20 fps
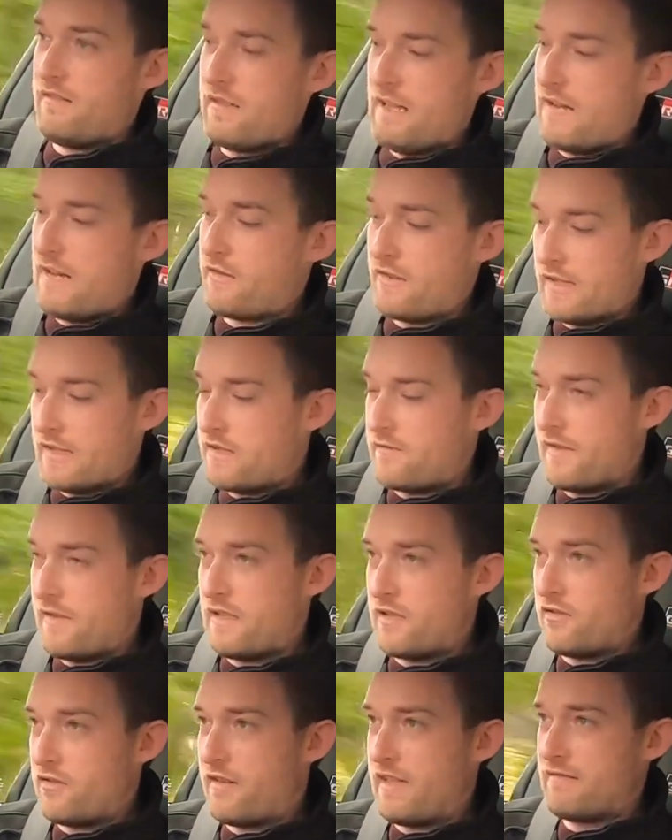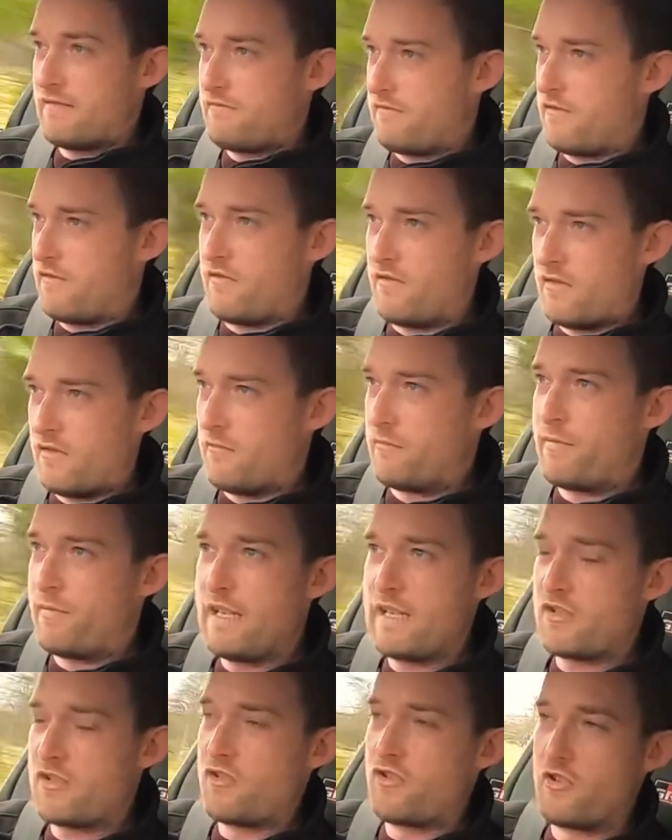everything feels great.
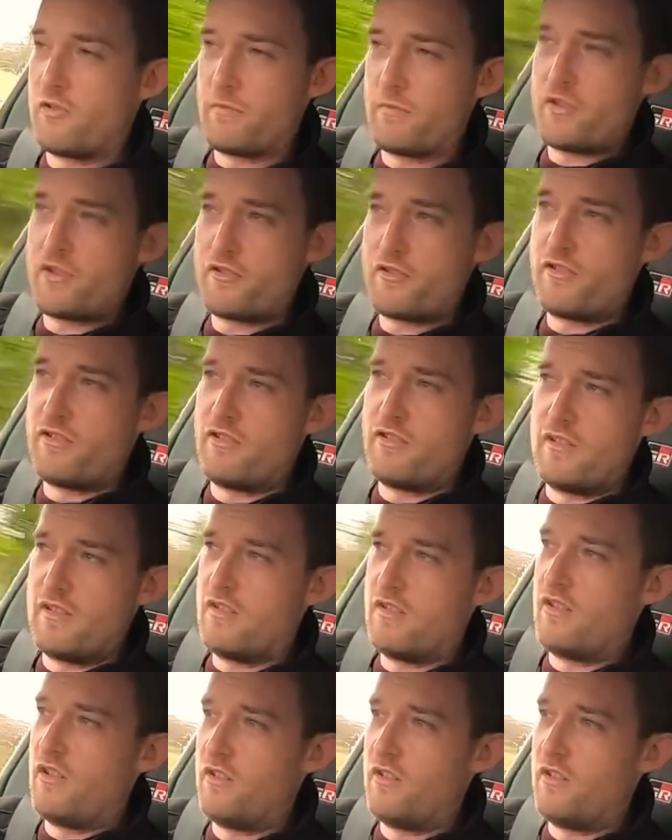Brakes are super strong,